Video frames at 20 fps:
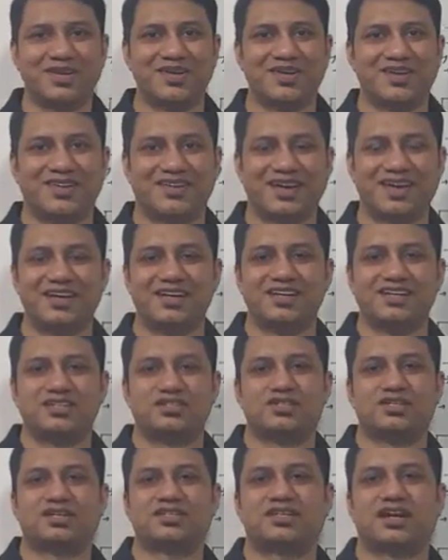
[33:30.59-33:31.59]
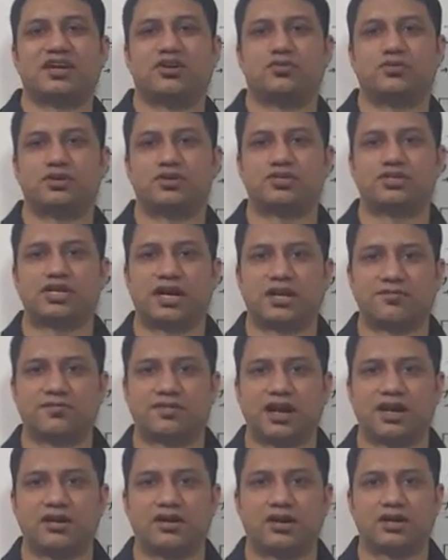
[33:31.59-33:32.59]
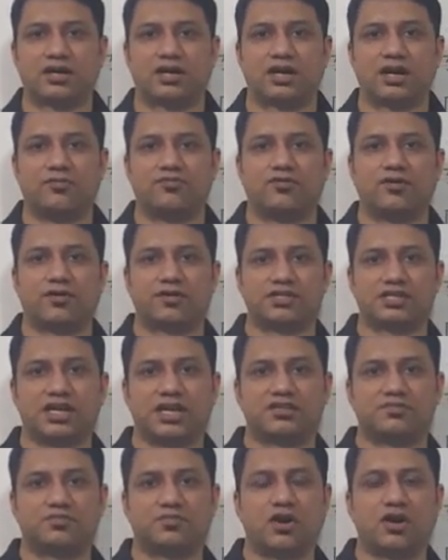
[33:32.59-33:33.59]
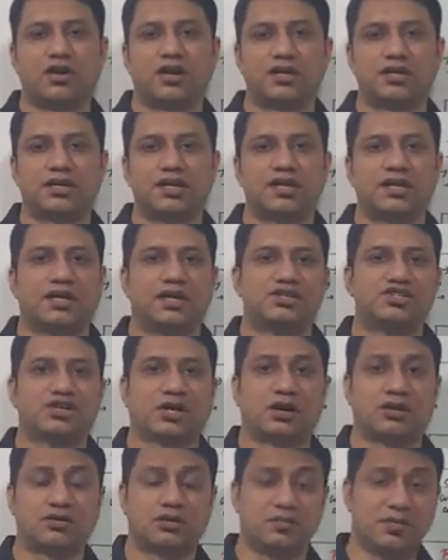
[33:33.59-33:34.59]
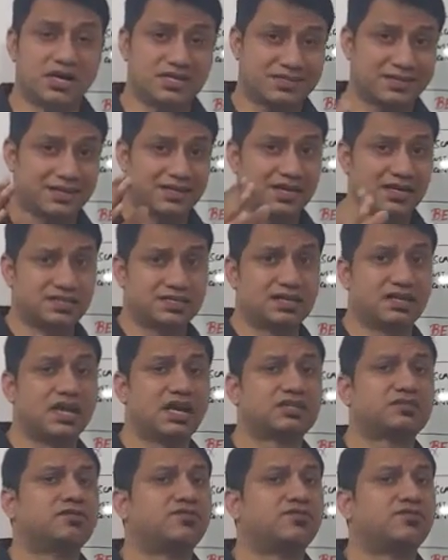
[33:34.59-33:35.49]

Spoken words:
Okay, so just head over to startupfrat.club/product and check out the masterclass. It lasts for